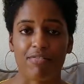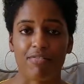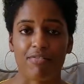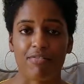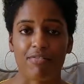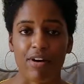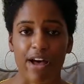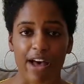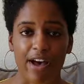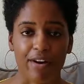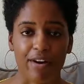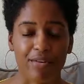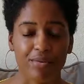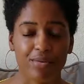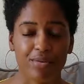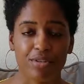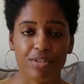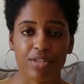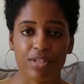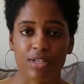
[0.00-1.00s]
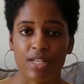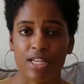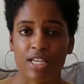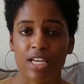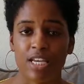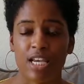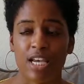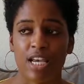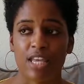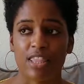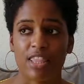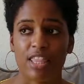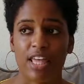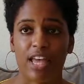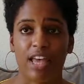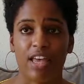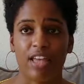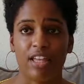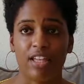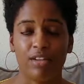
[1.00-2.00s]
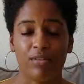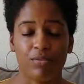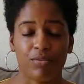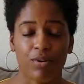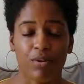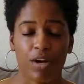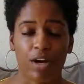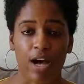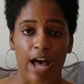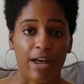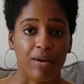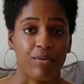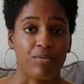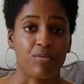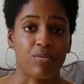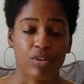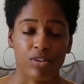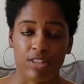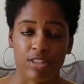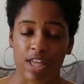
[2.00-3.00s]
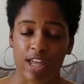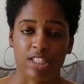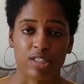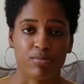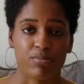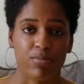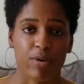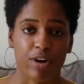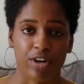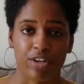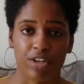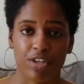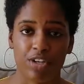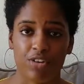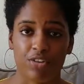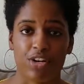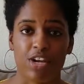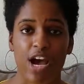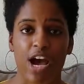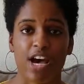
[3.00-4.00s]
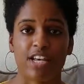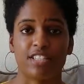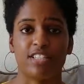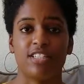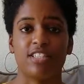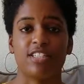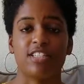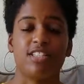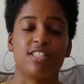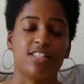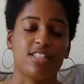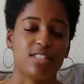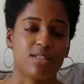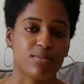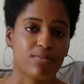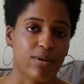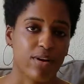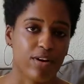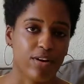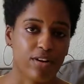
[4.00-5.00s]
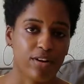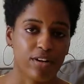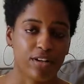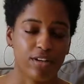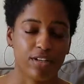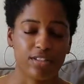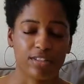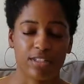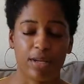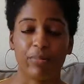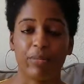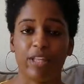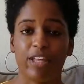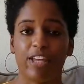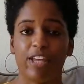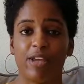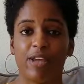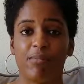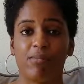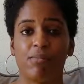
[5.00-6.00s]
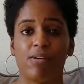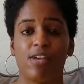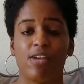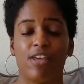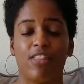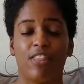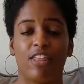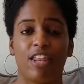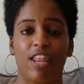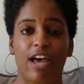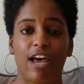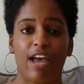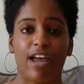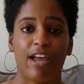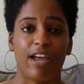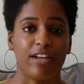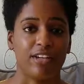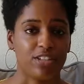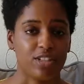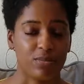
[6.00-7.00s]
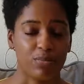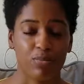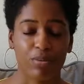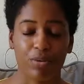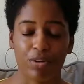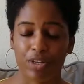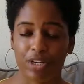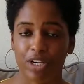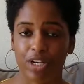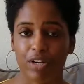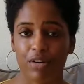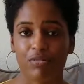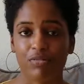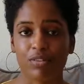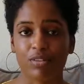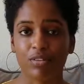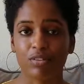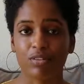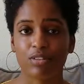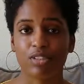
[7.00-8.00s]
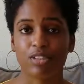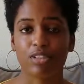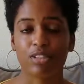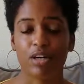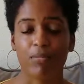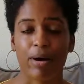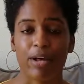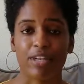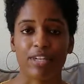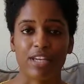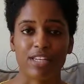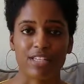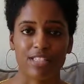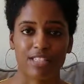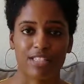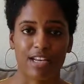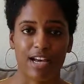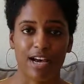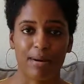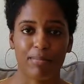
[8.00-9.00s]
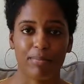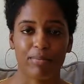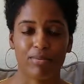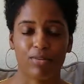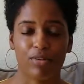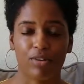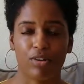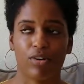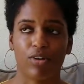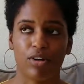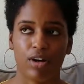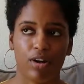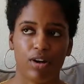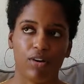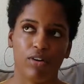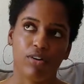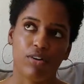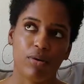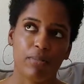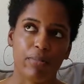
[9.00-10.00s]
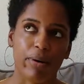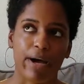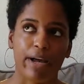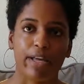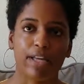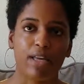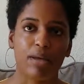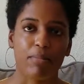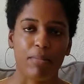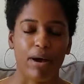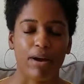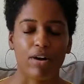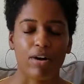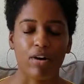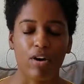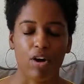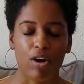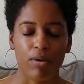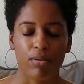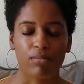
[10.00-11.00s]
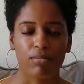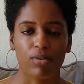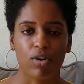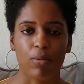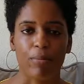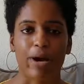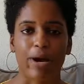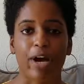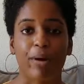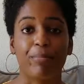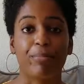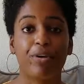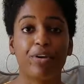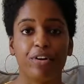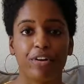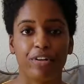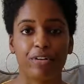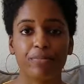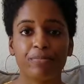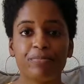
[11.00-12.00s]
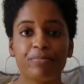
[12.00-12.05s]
found that sparked curiosity, sparked something in me, and then I just put it in a folder on my desktop or on my computer.